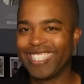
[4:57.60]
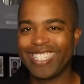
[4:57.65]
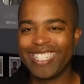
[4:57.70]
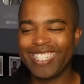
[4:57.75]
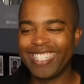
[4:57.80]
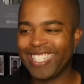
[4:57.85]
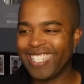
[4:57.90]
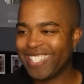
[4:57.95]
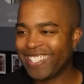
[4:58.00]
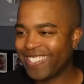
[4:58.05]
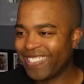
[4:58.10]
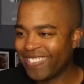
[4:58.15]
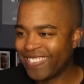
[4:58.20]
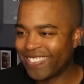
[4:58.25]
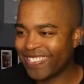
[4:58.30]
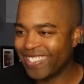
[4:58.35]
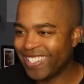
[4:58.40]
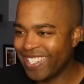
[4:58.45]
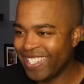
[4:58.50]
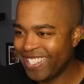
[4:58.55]
This is so
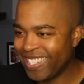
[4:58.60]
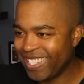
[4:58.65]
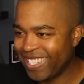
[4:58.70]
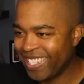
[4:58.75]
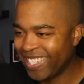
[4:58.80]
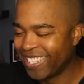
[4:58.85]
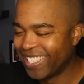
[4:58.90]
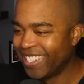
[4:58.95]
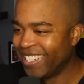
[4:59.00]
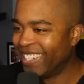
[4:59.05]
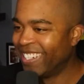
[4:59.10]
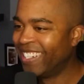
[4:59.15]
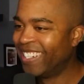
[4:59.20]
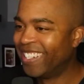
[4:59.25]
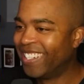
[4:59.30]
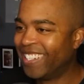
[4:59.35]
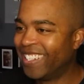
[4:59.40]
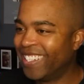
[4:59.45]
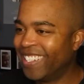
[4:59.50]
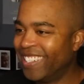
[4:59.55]
crazy.
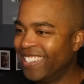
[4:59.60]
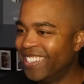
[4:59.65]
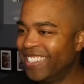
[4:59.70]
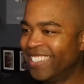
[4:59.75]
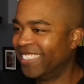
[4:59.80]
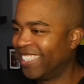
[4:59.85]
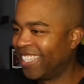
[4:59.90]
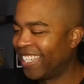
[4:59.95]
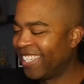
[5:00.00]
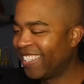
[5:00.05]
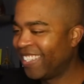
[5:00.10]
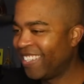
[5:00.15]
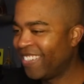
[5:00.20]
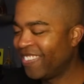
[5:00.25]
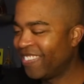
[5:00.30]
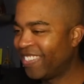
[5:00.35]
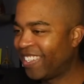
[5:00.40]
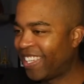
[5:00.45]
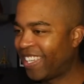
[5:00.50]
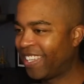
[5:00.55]
I
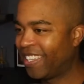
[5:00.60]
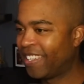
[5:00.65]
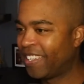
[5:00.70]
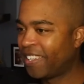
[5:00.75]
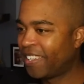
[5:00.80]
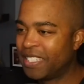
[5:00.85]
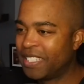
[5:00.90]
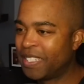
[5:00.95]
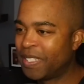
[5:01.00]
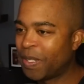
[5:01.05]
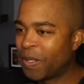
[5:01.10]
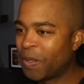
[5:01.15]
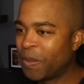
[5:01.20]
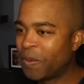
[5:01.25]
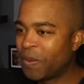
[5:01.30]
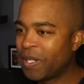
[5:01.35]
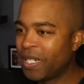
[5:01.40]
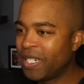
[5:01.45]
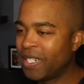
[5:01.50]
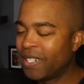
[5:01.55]
love it. so
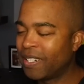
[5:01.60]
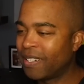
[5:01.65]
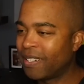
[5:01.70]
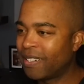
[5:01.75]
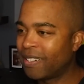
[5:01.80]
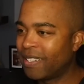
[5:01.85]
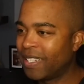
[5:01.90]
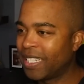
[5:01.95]
weird.